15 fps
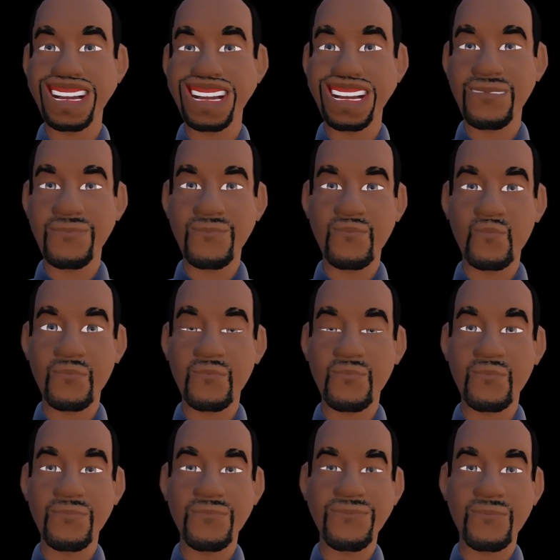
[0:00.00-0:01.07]
and the woman
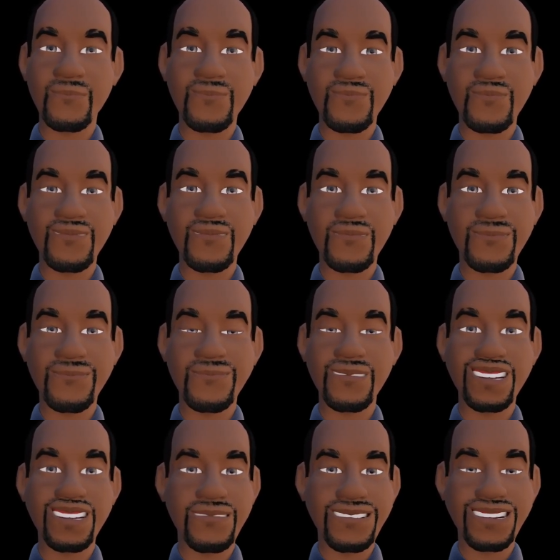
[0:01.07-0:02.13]
refused,
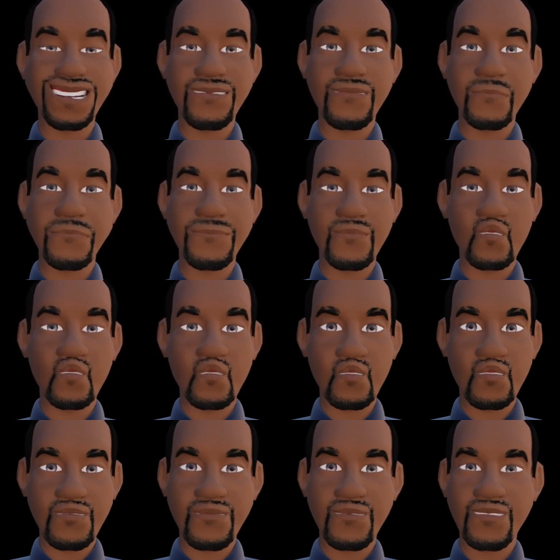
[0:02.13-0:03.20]
then I
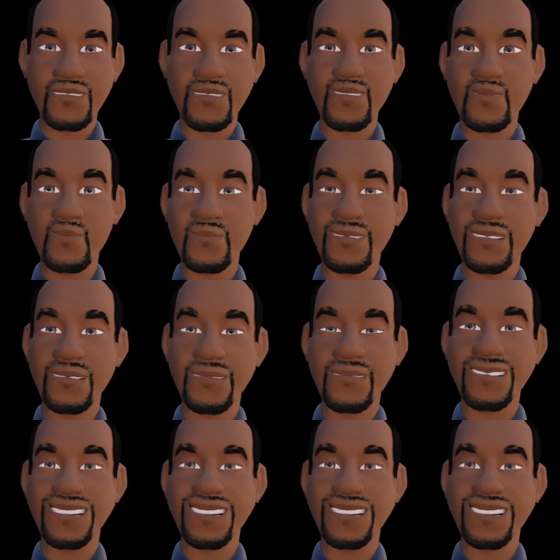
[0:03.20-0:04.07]
suppose you could